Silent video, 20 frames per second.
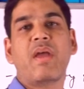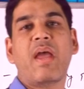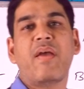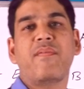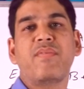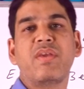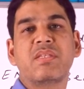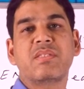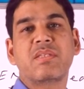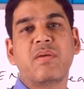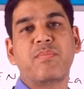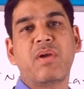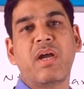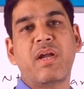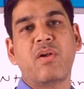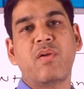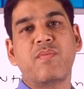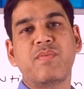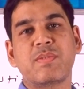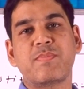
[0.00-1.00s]
having some
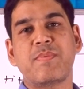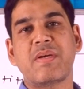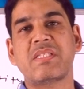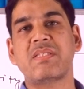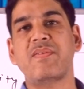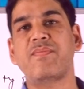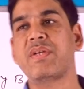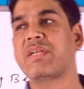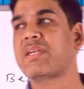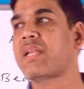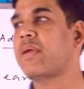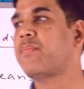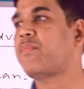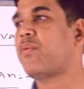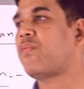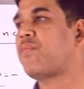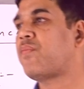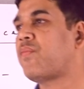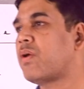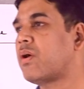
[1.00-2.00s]
kind of specific type
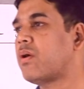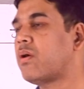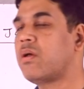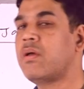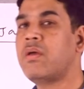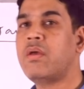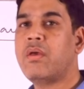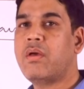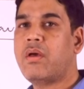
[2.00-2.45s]
of